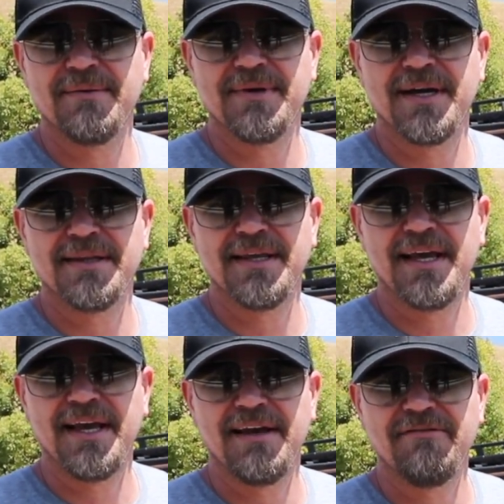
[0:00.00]
We got the
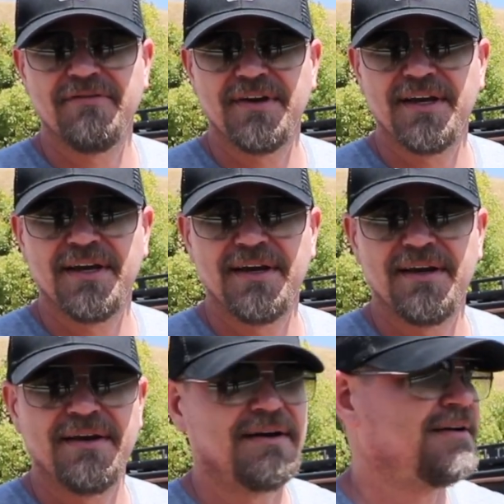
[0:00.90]

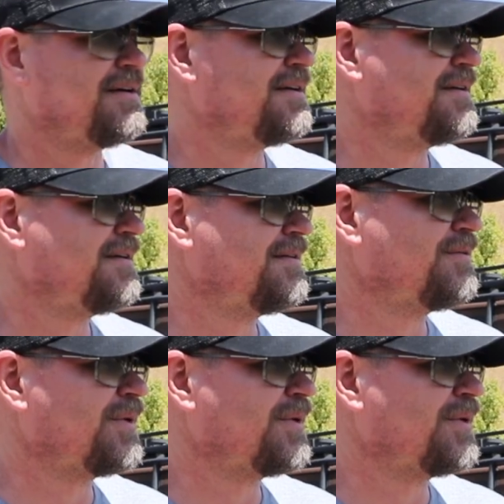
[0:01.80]
AFE